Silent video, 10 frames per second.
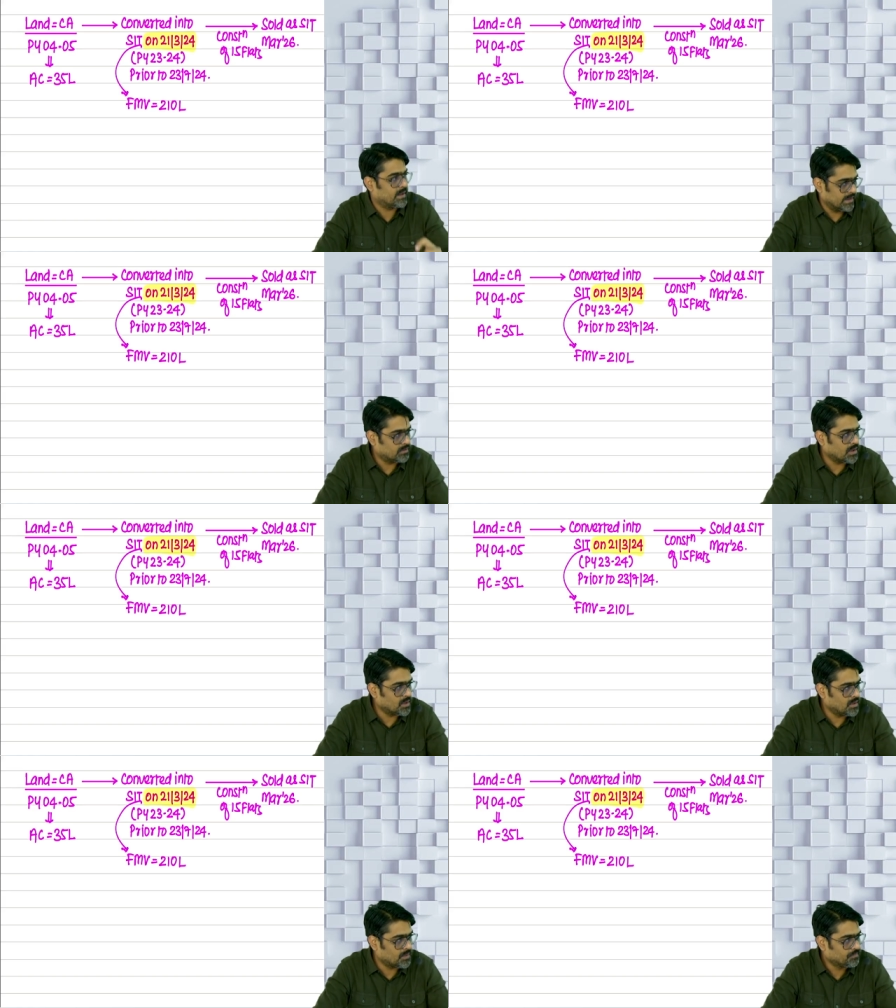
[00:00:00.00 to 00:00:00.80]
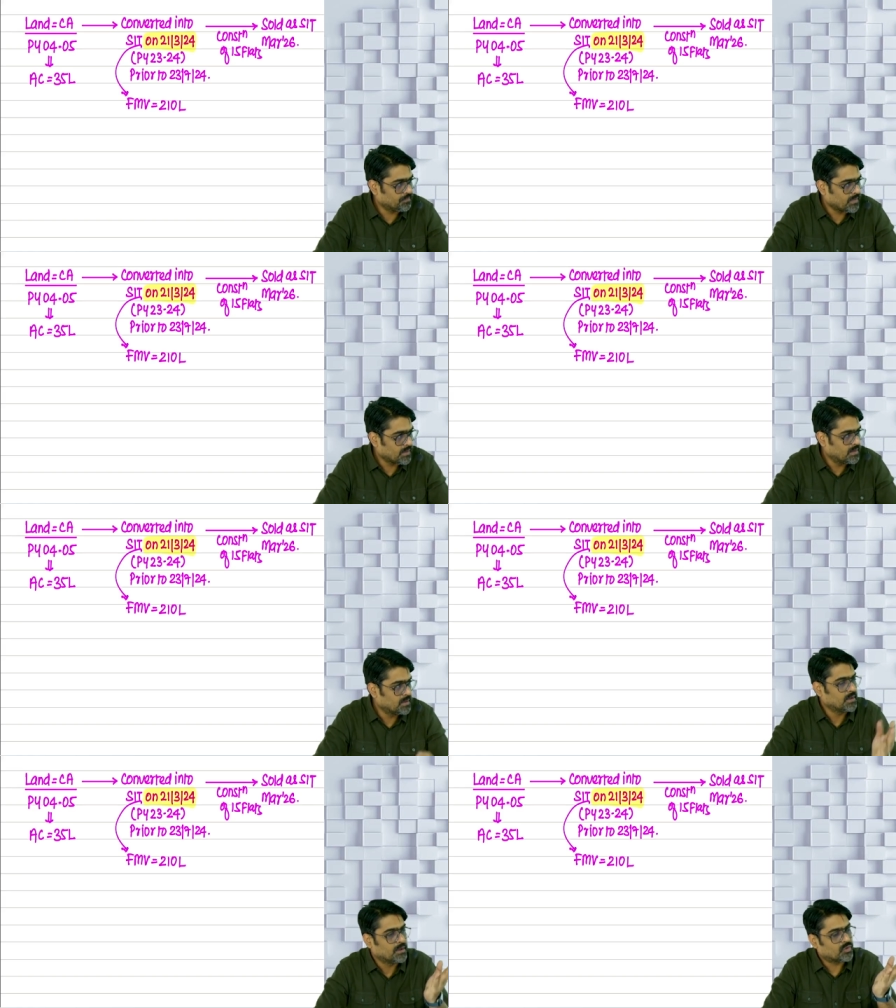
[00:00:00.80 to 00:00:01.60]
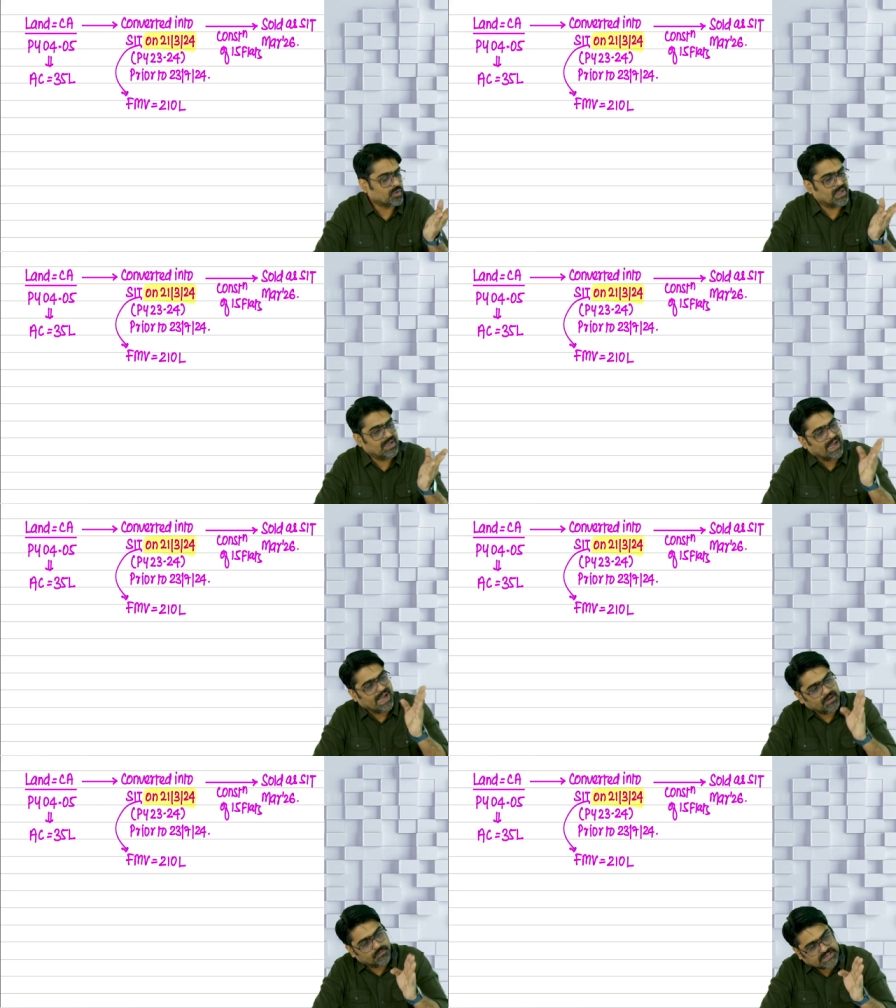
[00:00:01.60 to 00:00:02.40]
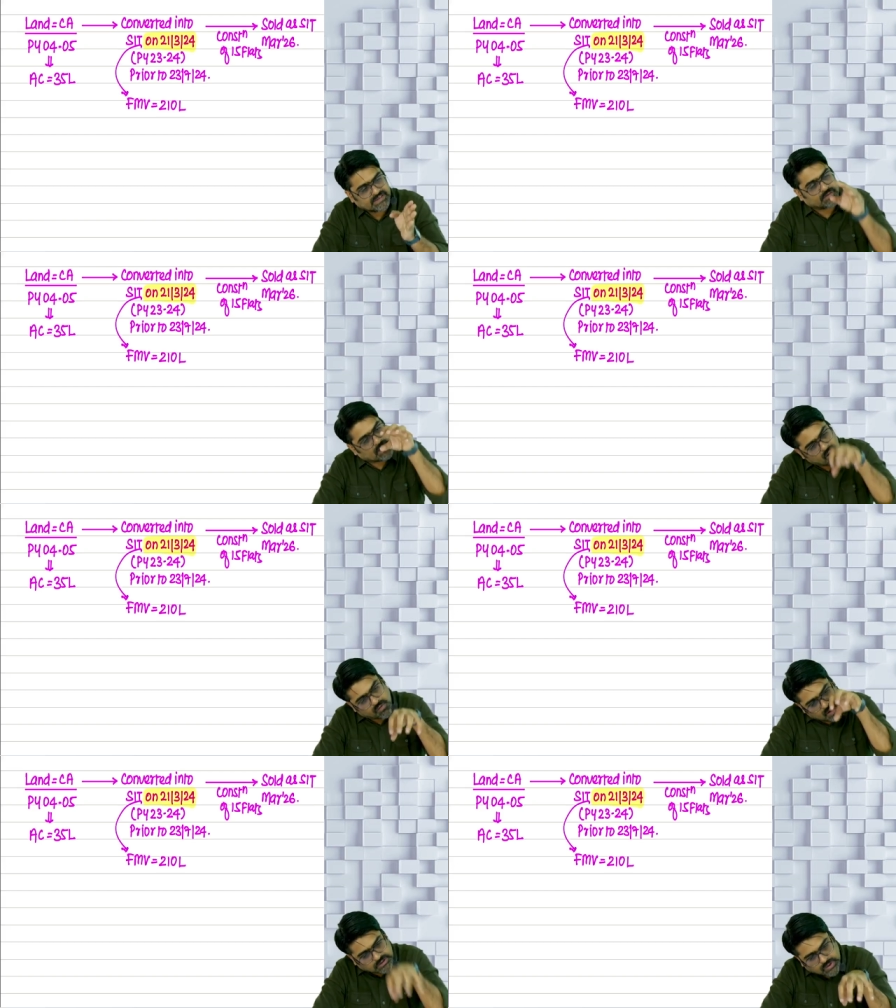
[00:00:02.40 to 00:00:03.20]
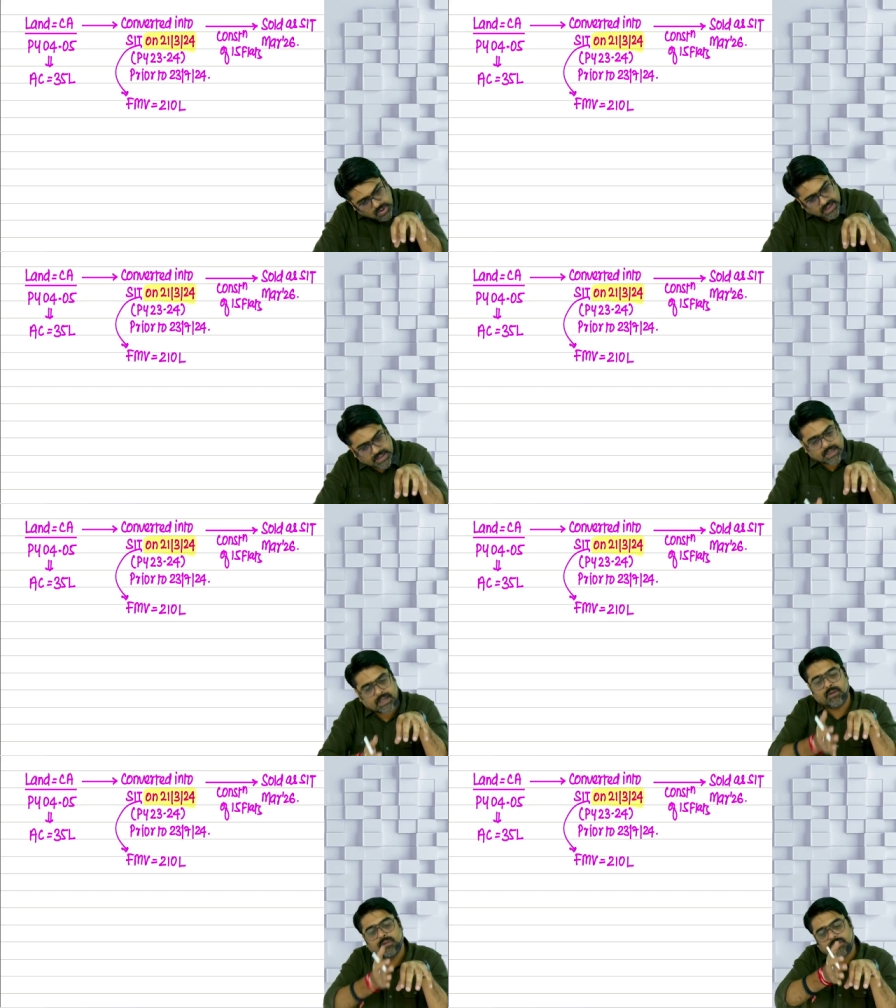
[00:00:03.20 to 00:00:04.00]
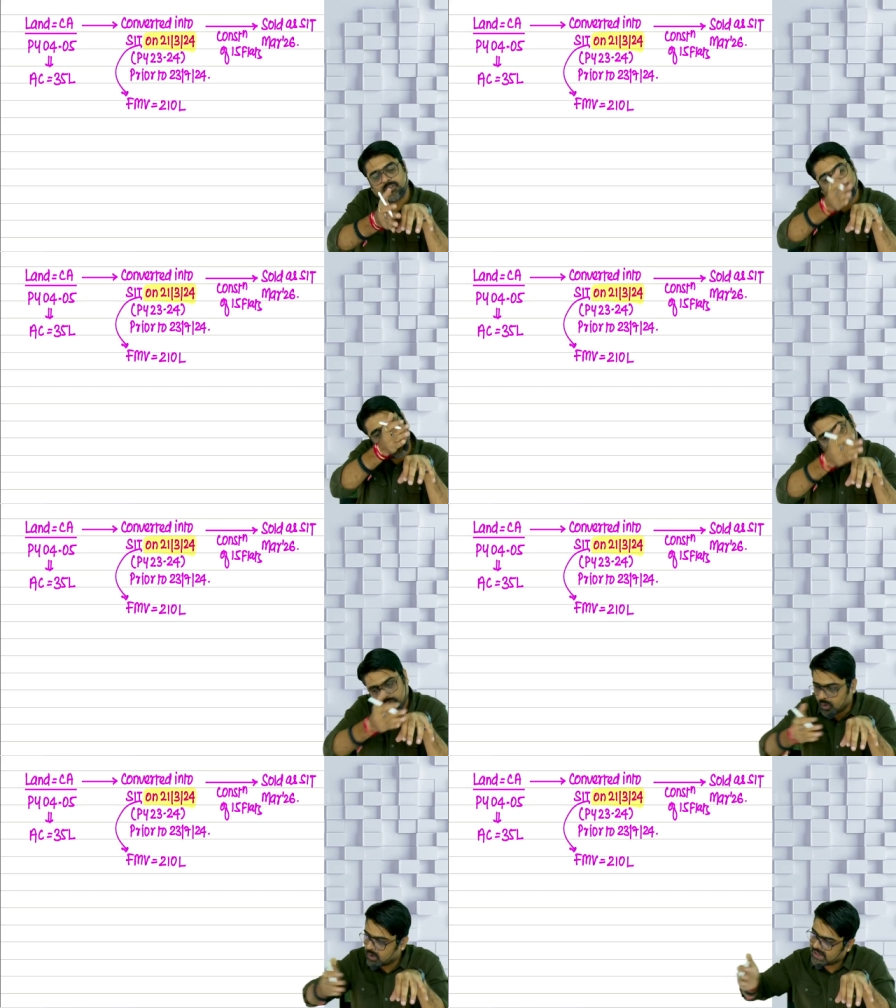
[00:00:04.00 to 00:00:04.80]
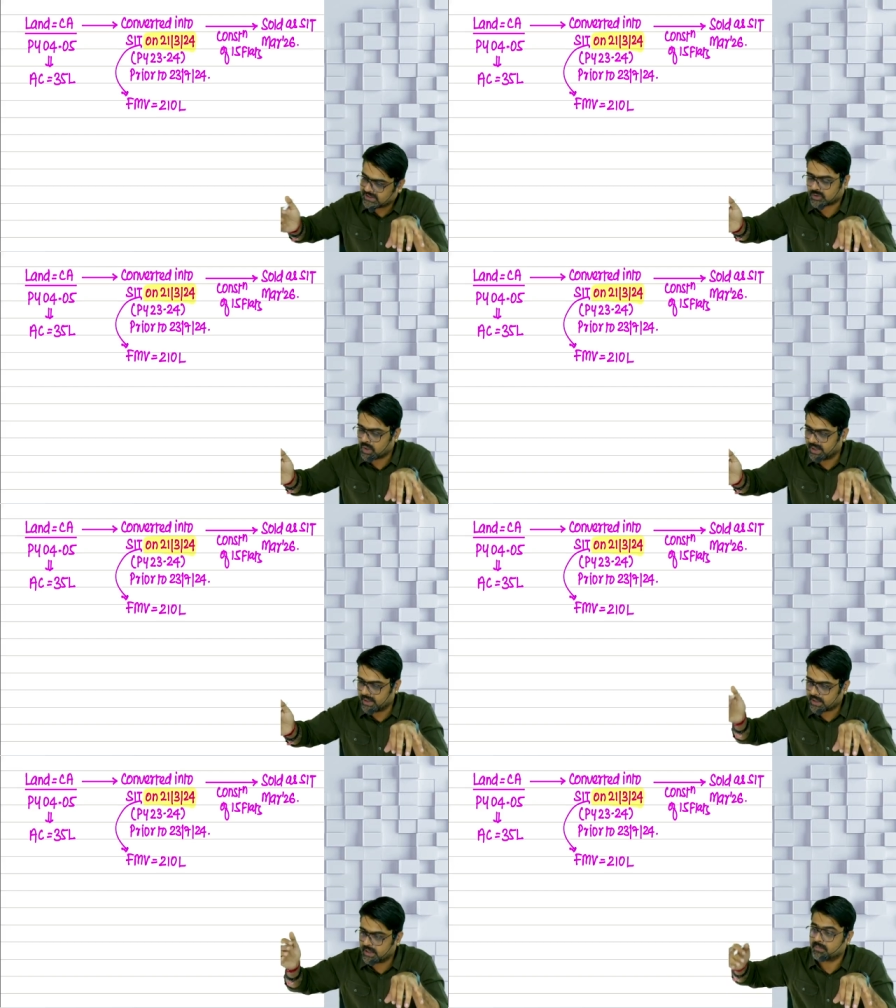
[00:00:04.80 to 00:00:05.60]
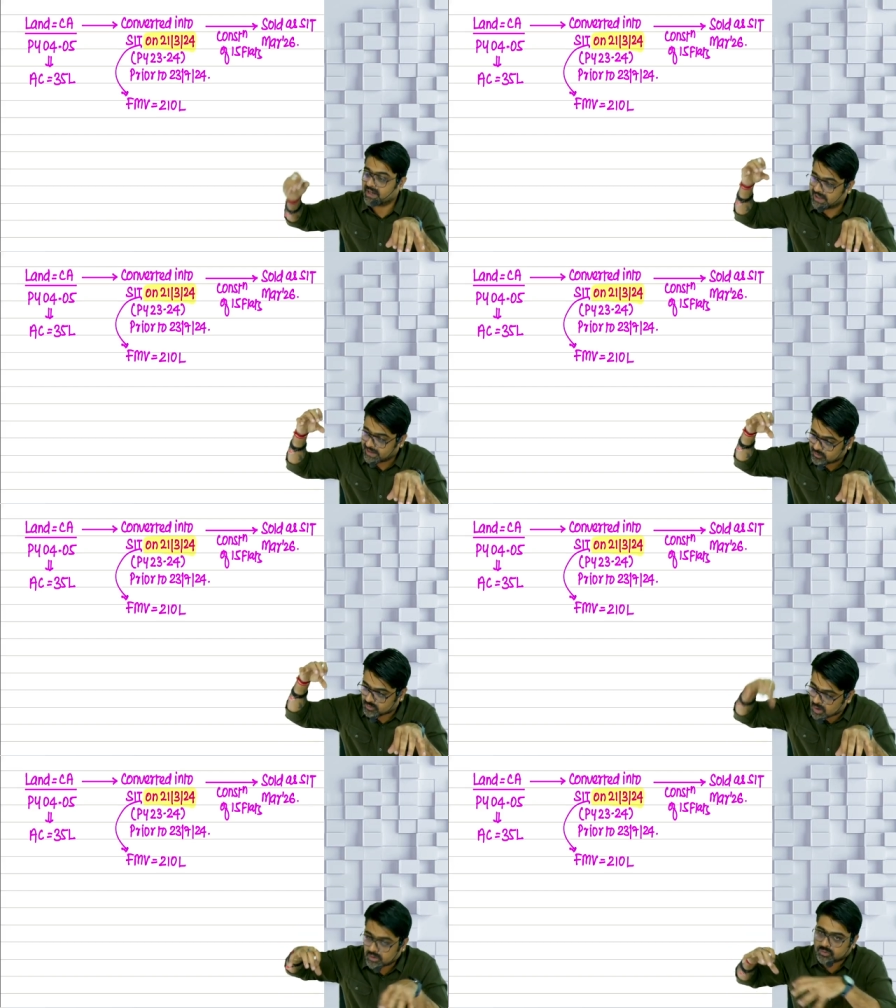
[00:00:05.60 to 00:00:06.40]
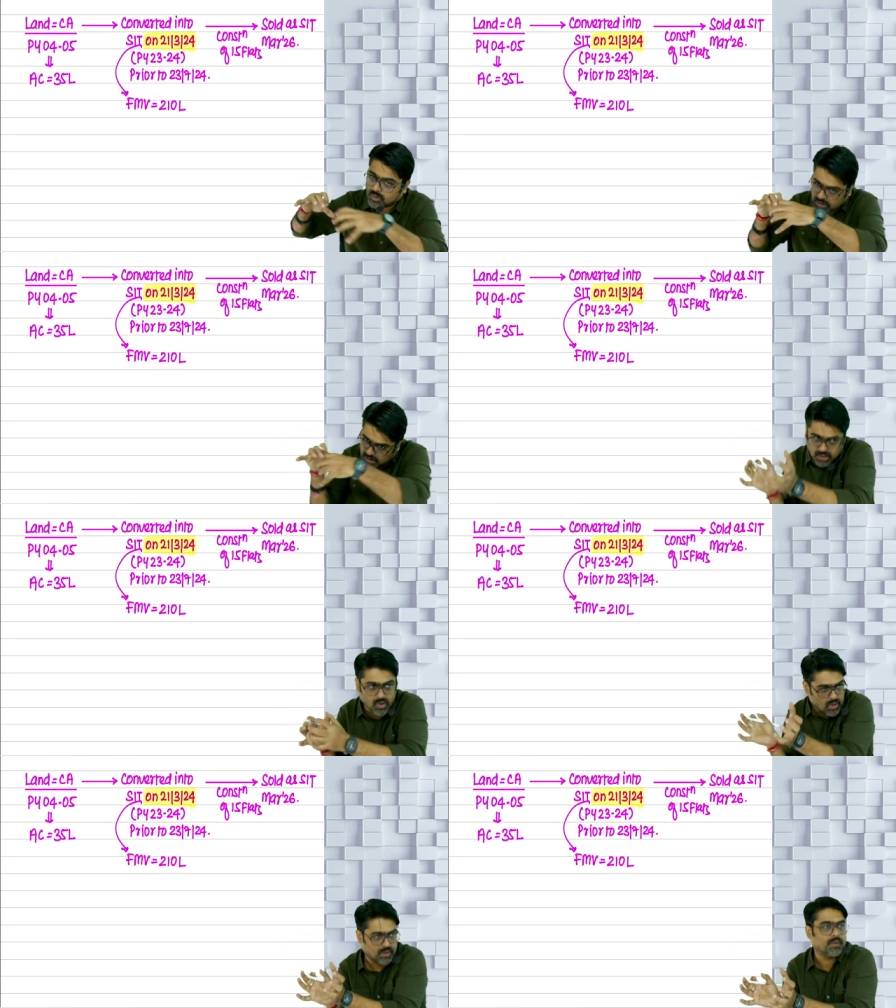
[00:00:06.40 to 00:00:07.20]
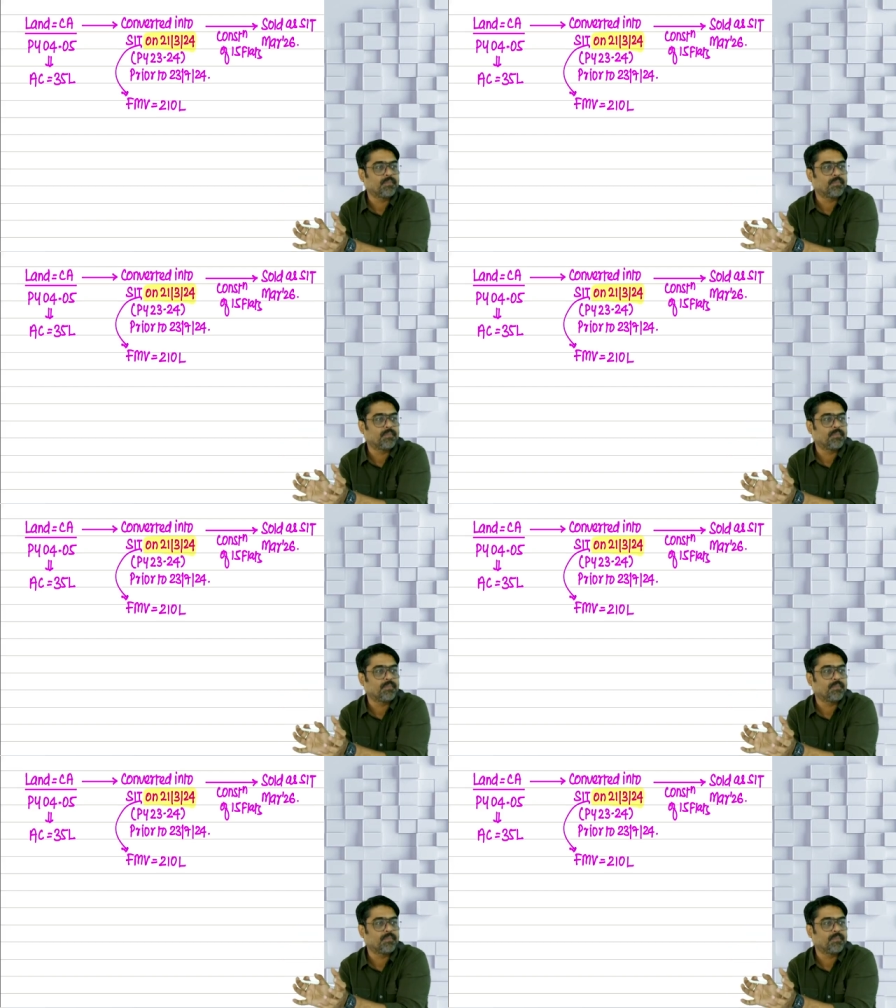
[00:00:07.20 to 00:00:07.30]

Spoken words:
Yes or no? So the land which is now your stock in trade, which is being sold as stock in trade, but it is not sold alone.